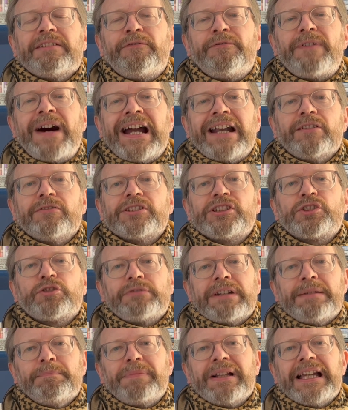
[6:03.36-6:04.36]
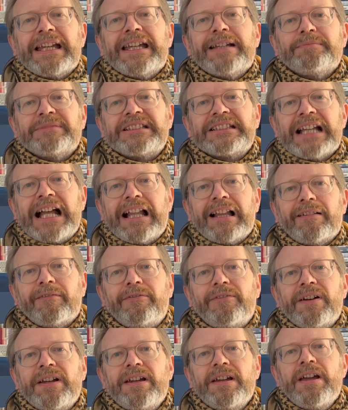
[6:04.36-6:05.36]
final screenplay himself,
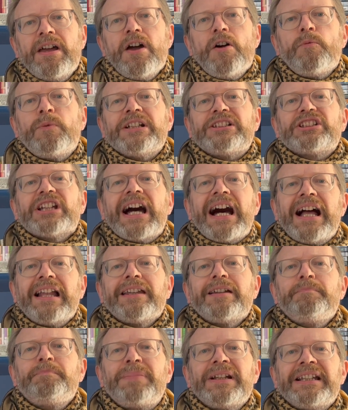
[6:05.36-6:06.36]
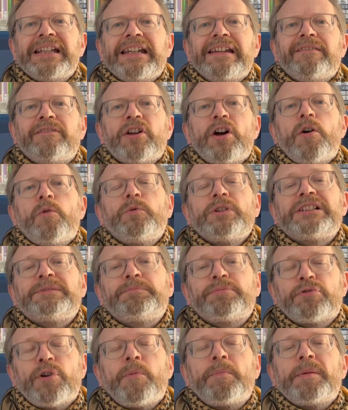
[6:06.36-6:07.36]
which Alan believed was
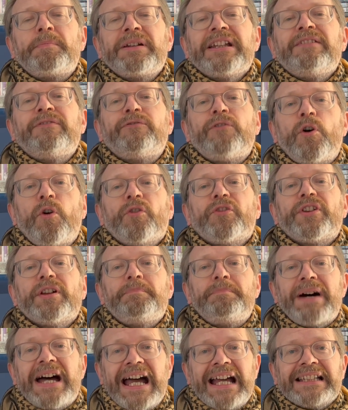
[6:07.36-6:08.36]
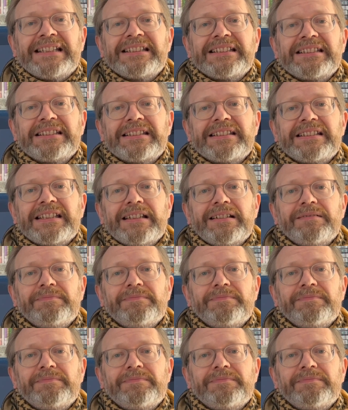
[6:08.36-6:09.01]
probably for the best.